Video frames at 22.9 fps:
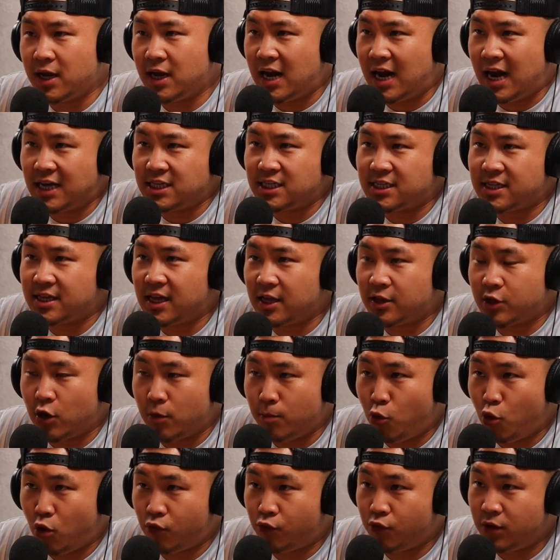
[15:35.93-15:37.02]
And I just think they're
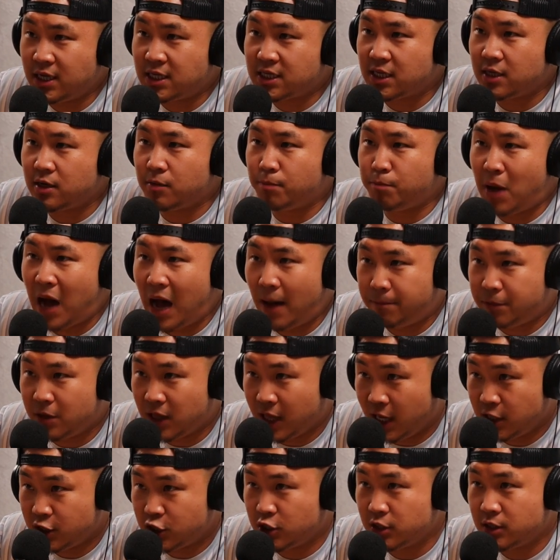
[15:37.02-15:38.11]
more recent
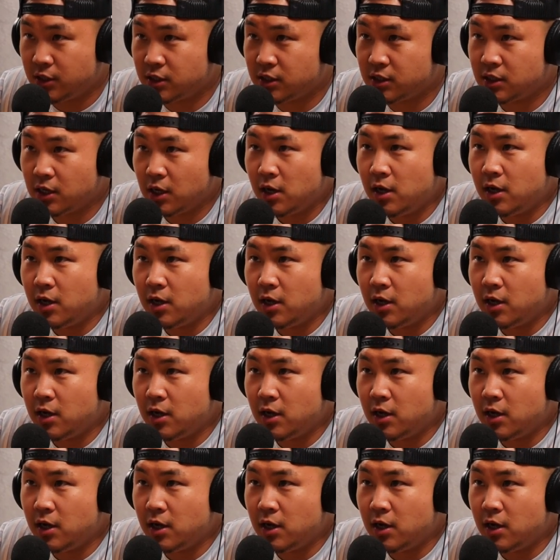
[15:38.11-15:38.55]
populations,